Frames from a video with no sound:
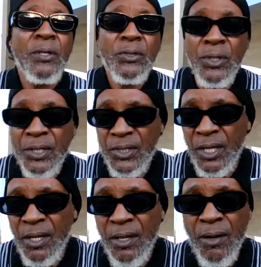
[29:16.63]
So they
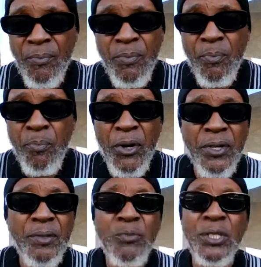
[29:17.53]
said,
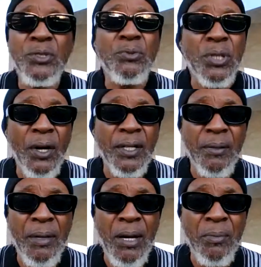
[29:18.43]
"Bert, what are you talking
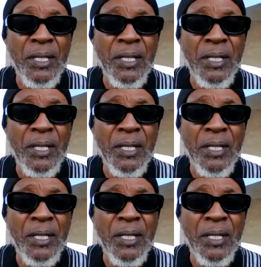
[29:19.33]
about,